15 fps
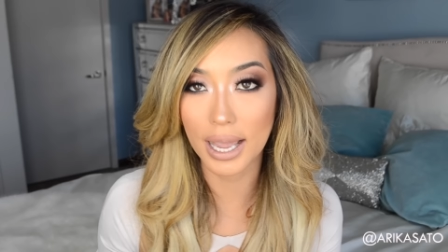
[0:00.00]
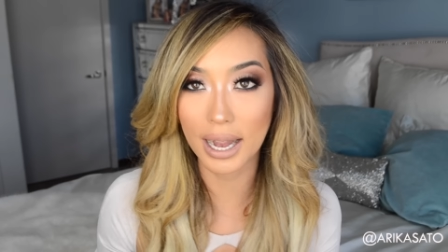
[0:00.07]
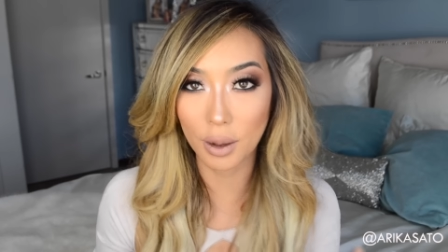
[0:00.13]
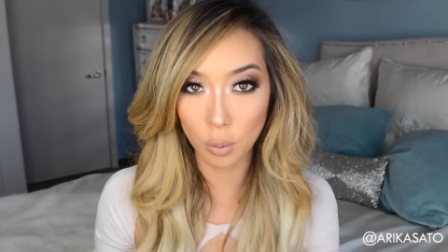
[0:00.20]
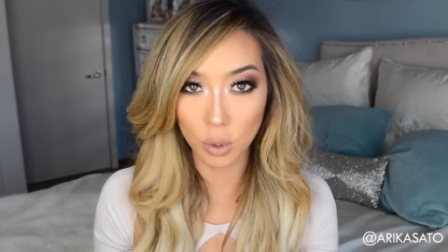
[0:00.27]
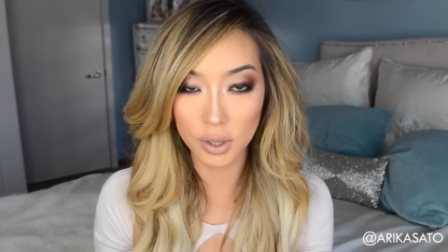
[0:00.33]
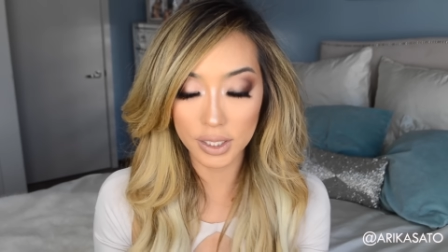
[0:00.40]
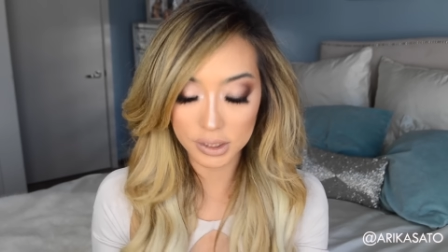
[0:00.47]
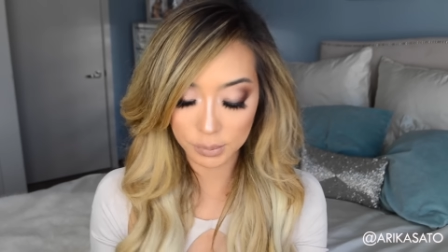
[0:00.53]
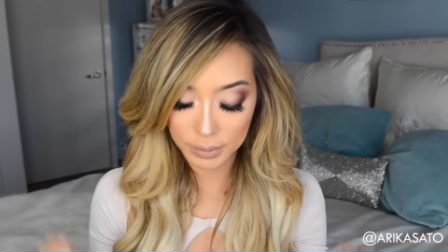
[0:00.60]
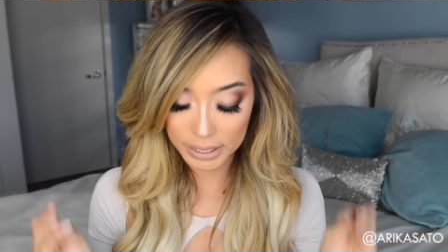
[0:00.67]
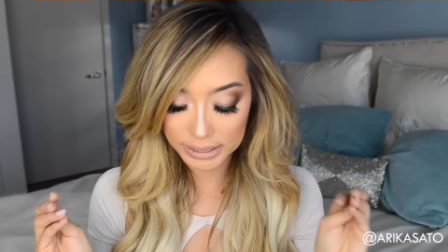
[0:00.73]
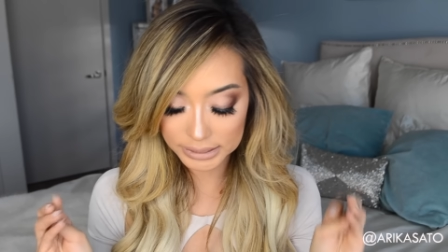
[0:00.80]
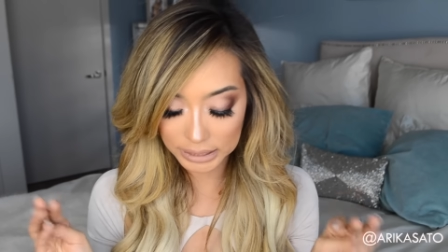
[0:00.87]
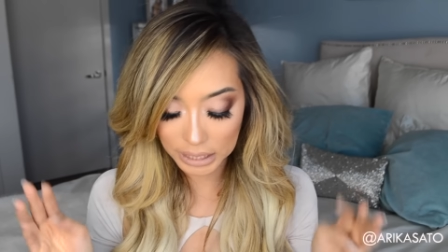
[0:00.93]
And I wore this
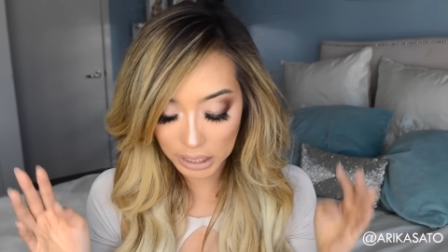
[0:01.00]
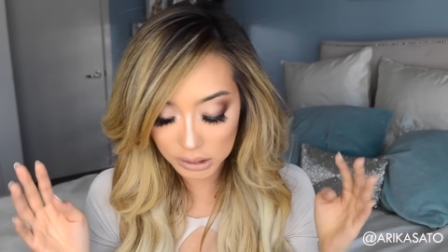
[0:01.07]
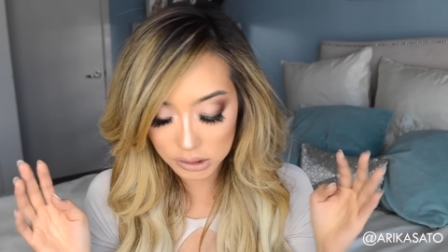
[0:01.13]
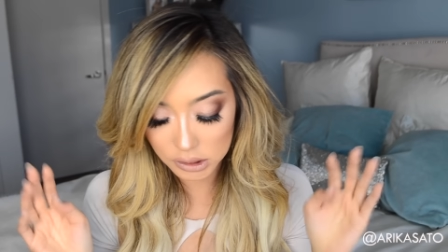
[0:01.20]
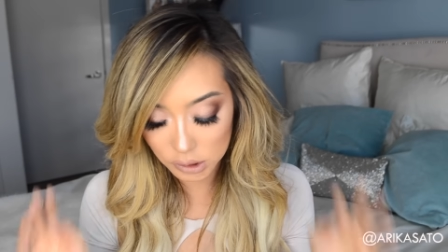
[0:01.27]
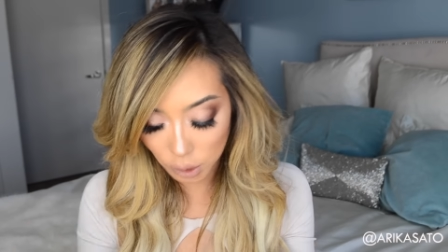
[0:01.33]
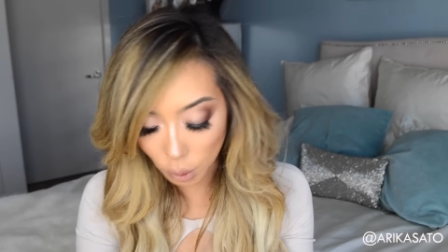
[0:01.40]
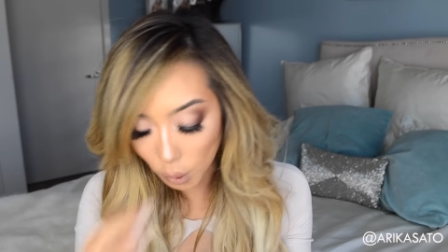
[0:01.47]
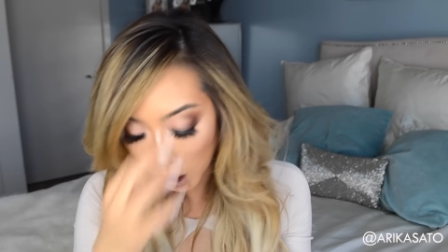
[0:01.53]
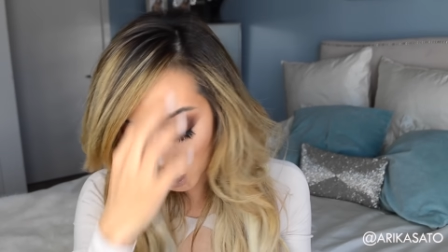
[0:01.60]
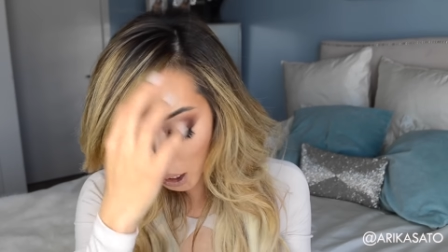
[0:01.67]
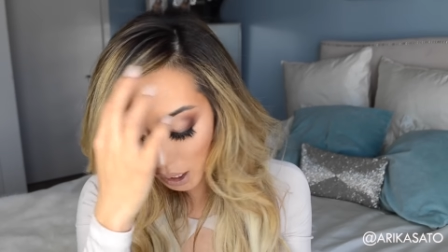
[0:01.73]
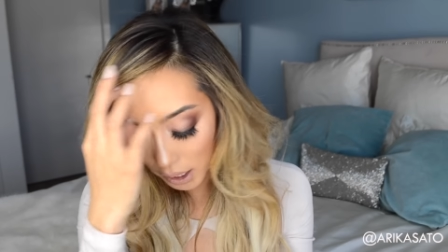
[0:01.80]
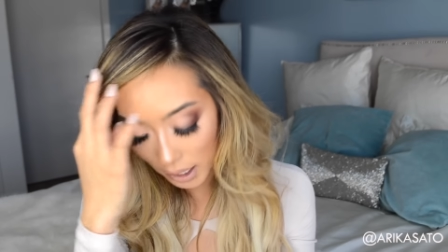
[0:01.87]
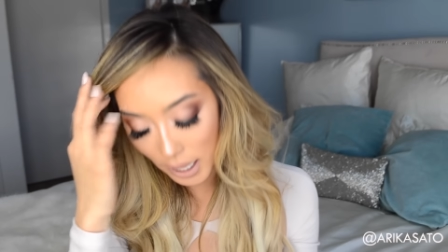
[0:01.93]
because it got so
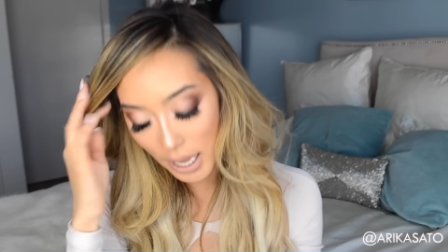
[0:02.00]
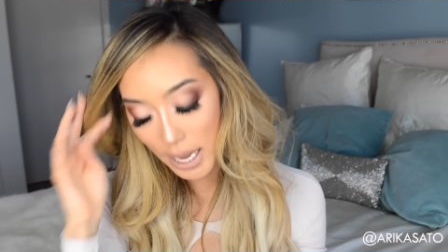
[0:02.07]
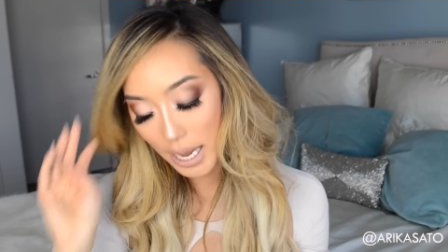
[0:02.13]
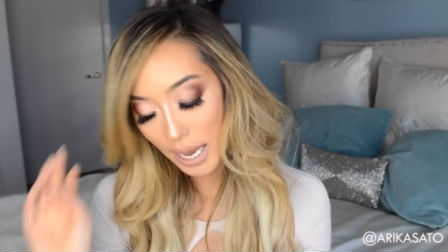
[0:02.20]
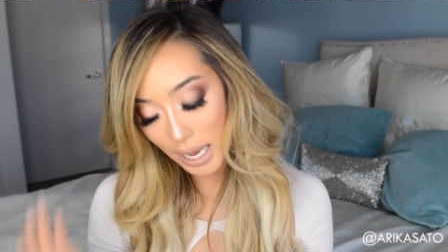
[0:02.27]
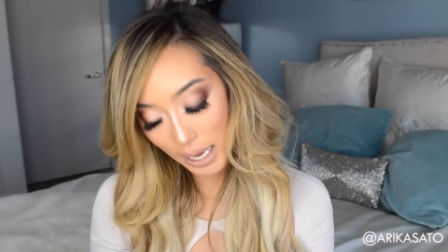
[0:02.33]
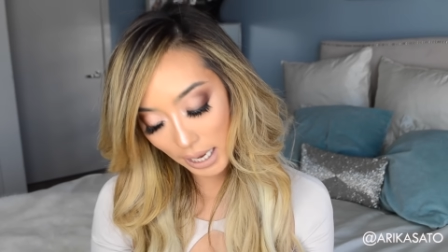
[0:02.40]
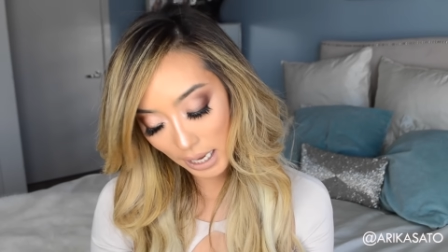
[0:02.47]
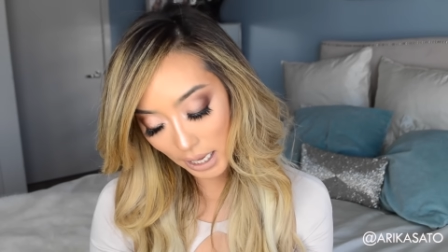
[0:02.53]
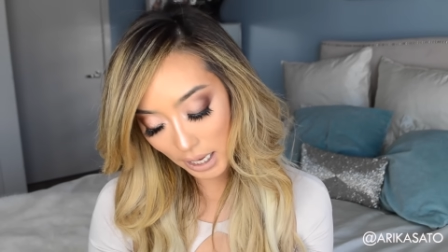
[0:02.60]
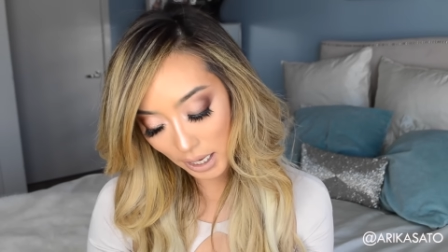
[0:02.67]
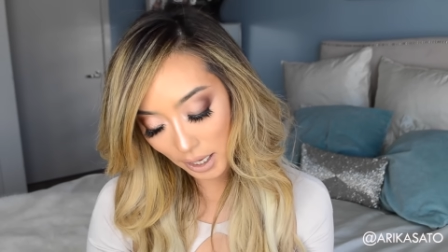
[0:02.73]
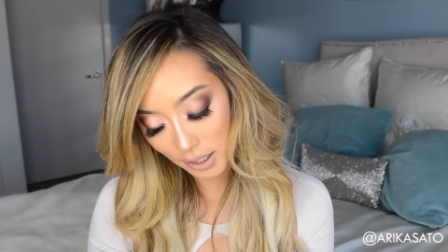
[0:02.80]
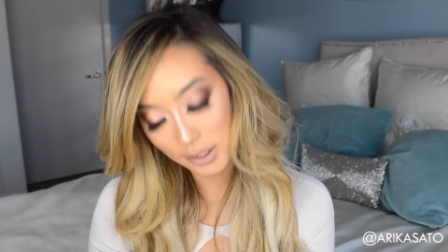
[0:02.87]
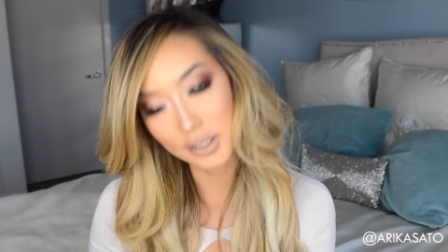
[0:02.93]
hot
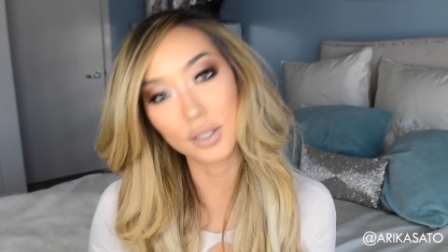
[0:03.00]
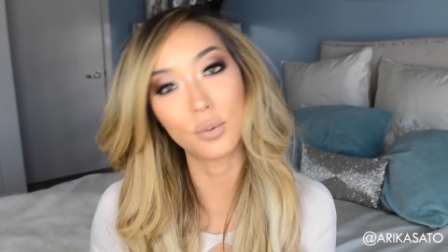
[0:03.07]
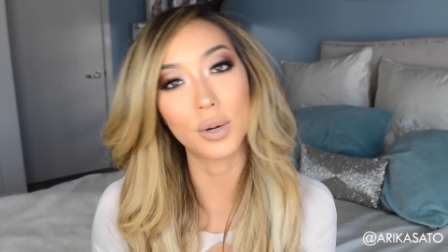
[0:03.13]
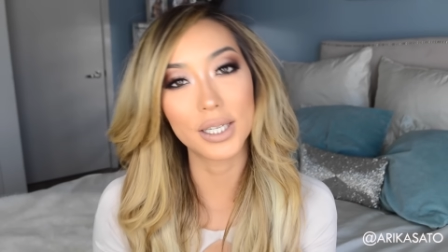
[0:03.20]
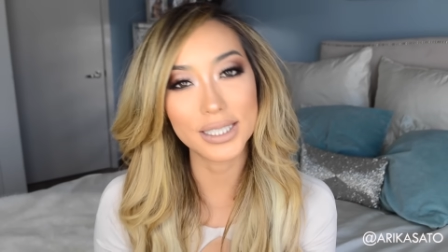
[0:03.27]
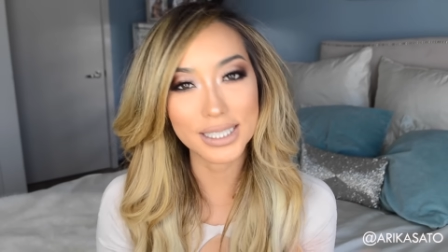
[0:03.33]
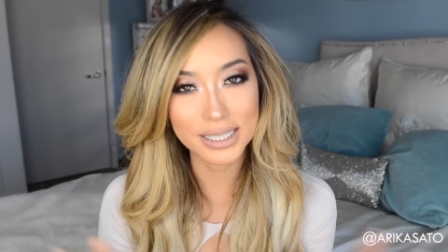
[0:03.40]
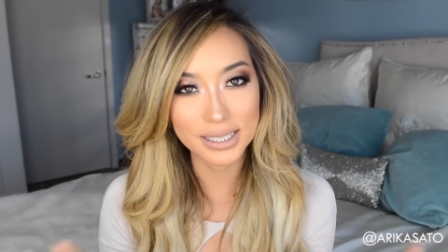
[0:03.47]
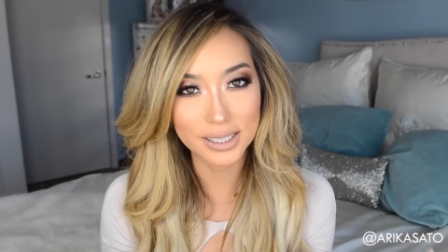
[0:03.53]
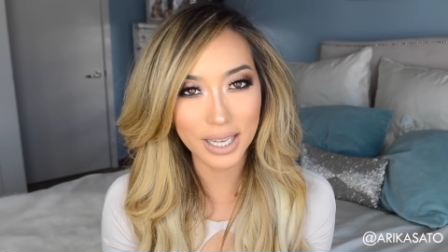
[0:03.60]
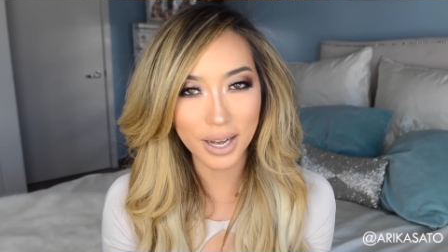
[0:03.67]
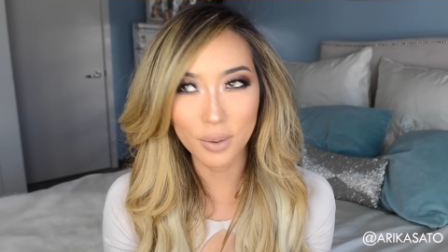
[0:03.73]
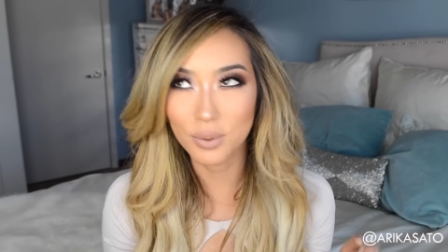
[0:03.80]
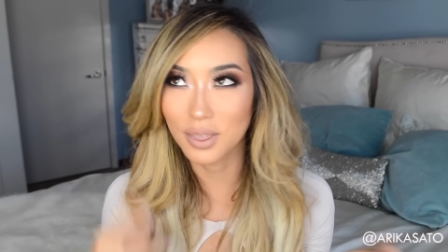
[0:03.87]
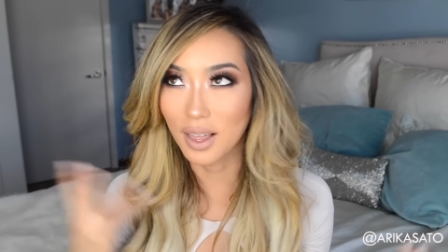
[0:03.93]
and I still wanted to
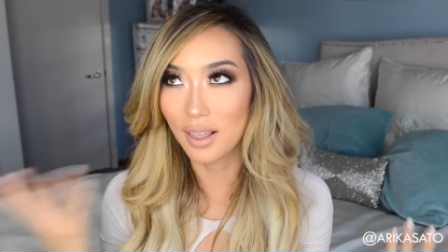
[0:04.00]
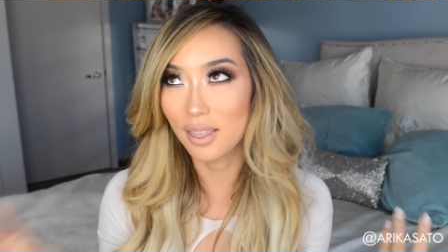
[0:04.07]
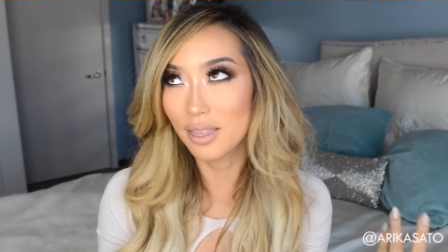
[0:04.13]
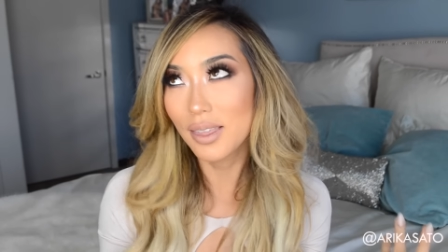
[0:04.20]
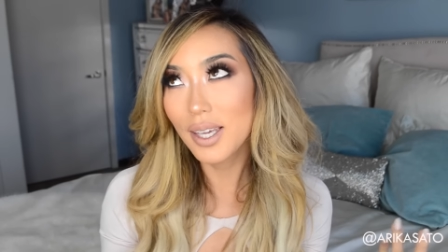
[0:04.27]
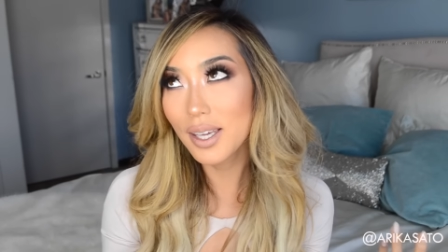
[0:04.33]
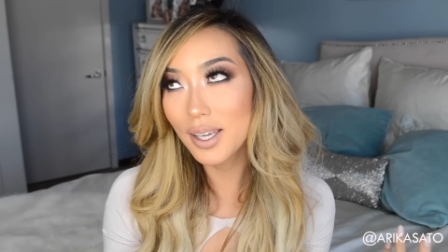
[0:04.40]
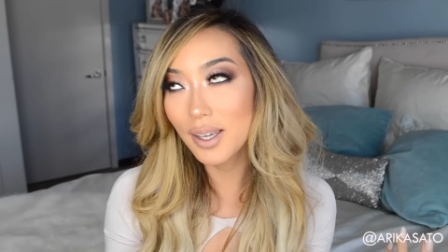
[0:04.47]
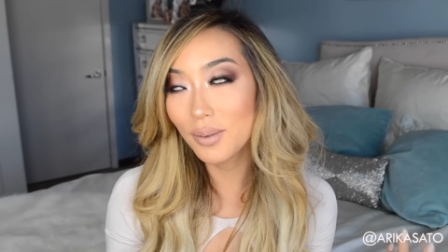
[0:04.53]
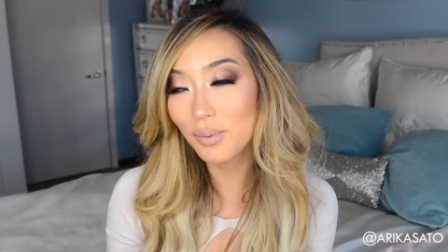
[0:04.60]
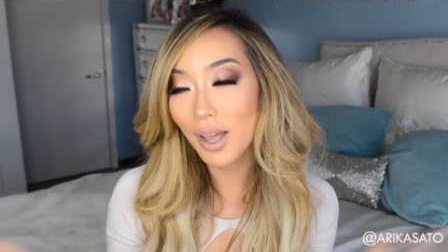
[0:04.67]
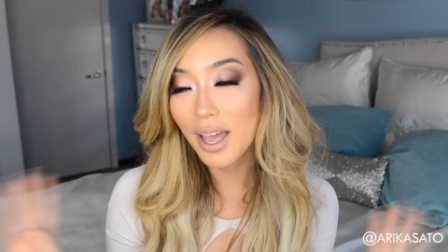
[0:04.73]
stay with that theme.